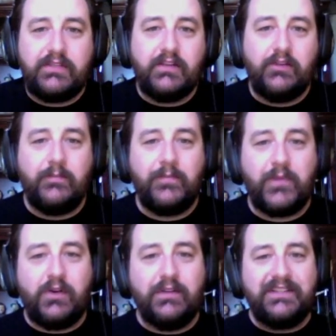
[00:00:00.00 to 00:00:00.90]
So
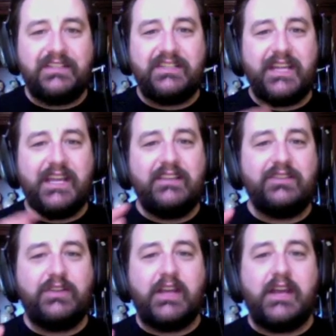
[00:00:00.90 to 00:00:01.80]
all the stain
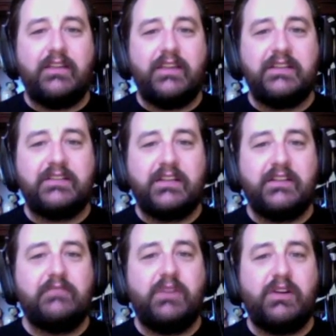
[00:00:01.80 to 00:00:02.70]
that you had on the inside
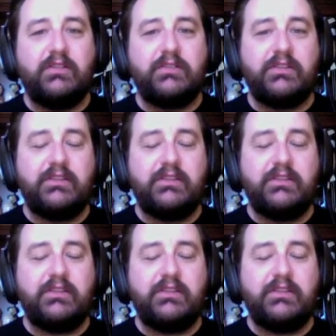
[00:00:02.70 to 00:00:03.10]
of the barrels,